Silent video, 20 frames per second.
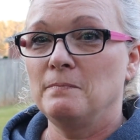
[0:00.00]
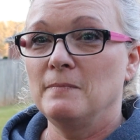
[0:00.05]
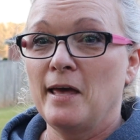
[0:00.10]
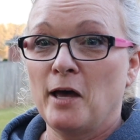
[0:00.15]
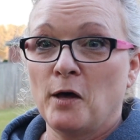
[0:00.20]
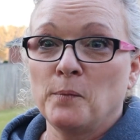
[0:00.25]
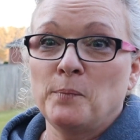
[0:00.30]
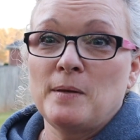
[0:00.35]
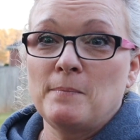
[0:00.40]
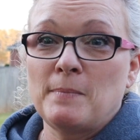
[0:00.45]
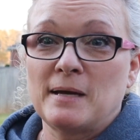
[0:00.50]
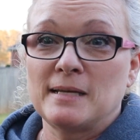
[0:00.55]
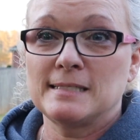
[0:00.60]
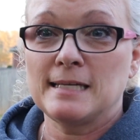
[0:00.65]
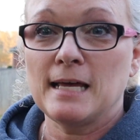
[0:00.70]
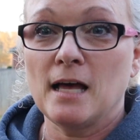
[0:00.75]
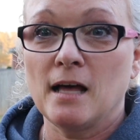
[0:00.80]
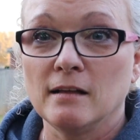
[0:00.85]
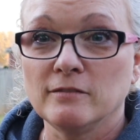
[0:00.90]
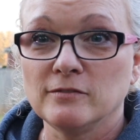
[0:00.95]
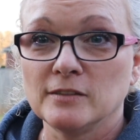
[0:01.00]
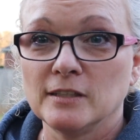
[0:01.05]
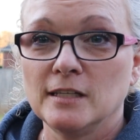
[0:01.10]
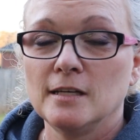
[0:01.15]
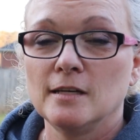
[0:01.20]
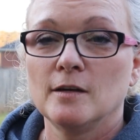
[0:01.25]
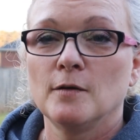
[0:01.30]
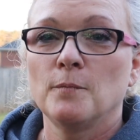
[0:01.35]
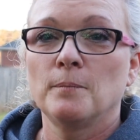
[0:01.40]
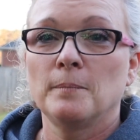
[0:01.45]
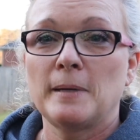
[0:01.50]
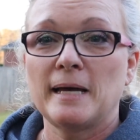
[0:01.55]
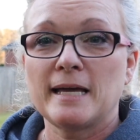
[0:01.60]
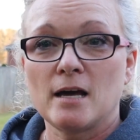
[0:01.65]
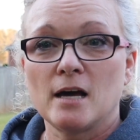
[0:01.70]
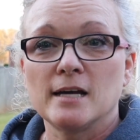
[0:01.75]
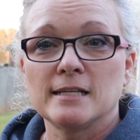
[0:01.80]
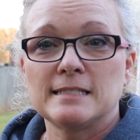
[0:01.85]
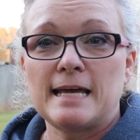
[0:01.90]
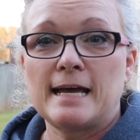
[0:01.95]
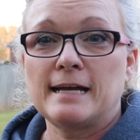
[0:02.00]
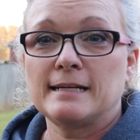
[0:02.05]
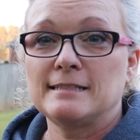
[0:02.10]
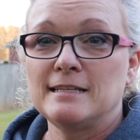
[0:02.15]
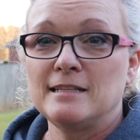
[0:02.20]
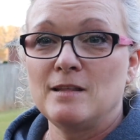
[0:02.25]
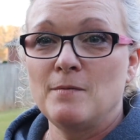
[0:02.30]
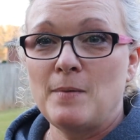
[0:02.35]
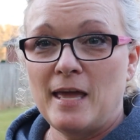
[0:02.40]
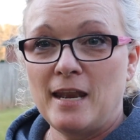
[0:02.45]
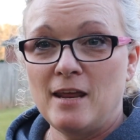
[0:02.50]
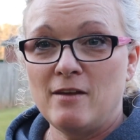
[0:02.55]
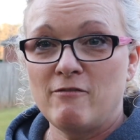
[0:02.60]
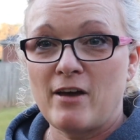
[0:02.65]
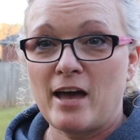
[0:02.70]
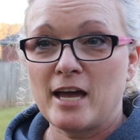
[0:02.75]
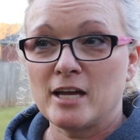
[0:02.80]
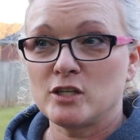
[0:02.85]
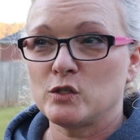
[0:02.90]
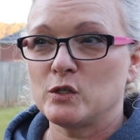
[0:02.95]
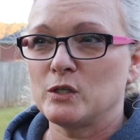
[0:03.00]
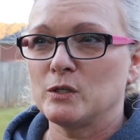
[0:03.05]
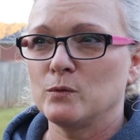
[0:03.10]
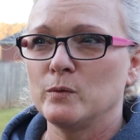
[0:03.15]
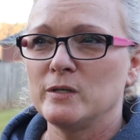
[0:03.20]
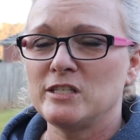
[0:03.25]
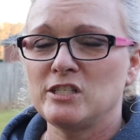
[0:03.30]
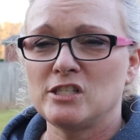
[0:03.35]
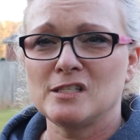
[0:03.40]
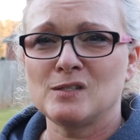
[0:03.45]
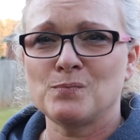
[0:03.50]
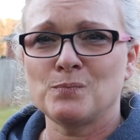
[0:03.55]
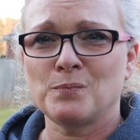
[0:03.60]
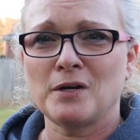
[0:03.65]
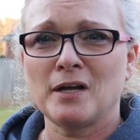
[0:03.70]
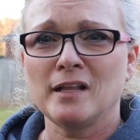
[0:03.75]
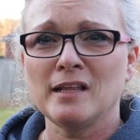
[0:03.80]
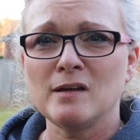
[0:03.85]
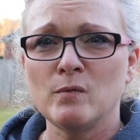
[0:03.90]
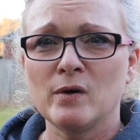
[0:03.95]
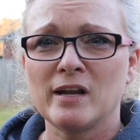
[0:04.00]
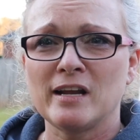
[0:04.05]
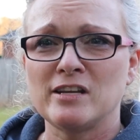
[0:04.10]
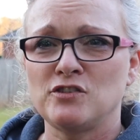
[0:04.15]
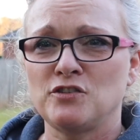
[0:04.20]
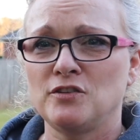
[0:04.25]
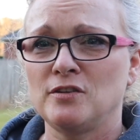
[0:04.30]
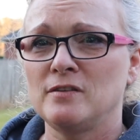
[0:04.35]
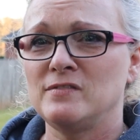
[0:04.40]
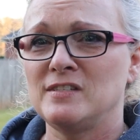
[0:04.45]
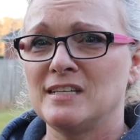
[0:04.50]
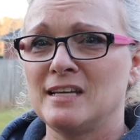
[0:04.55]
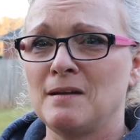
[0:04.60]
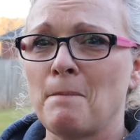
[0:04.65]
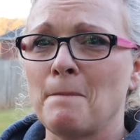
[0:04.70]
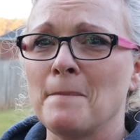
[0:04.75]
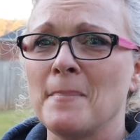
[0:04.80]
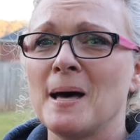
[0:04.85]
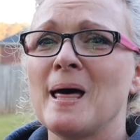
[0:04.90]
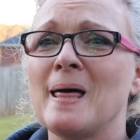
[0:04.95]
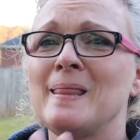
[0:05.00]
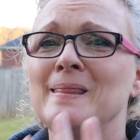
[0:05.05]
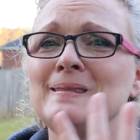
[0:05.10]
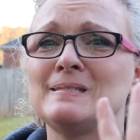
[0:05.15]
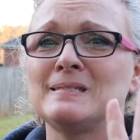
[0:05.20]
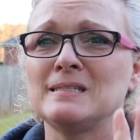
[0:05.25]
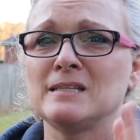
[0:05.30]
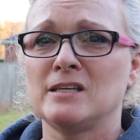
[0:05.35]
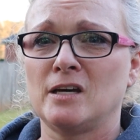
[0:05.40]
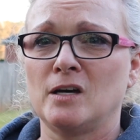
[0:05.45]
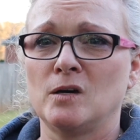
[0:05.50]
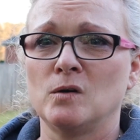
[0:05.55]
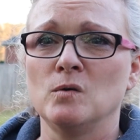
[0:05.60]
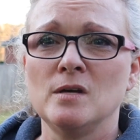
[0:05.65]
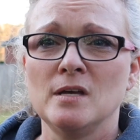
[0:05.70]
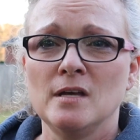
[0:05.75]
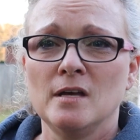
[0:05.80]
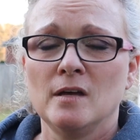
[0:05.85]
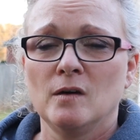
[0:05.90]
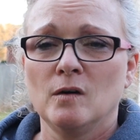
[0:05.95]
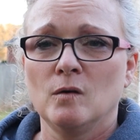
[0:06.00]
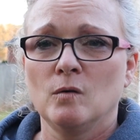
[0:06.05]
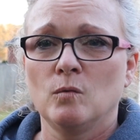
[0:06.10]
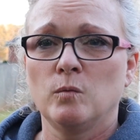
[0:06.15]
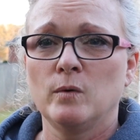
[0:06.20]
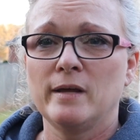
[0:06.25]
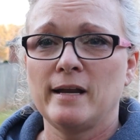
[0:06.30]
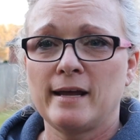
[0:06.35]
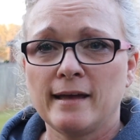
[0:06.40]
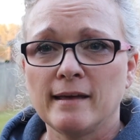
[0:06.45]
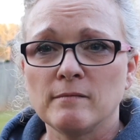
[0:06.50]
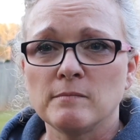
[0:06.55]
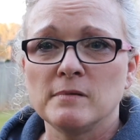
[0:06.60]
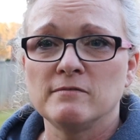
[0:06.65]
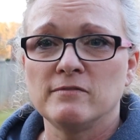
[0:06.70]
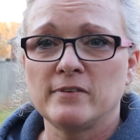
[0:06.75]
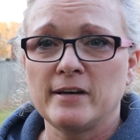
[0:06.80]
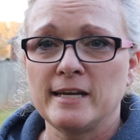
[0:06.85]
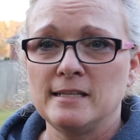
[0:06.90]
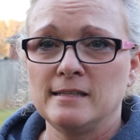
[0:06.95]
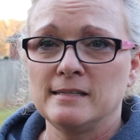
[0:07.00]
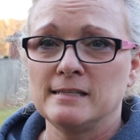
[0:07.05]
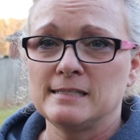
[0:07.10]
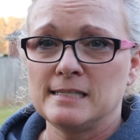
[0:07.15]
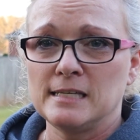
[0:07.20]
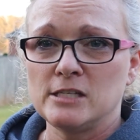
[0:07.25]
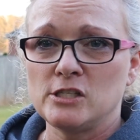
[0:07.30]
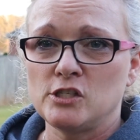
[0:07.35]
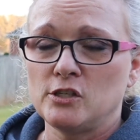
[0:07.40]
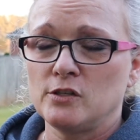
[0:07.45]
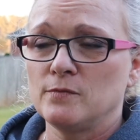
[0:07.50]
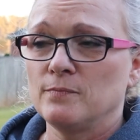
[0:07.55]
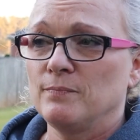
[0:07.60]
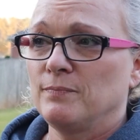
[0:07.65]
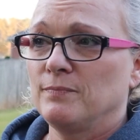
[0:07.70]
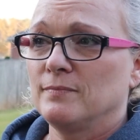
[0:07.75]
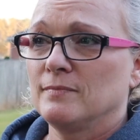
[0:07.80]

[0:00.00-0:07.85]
helping myself by contacting the manufacturer, which is probably what I should have done months ago when I had been fighting this issue.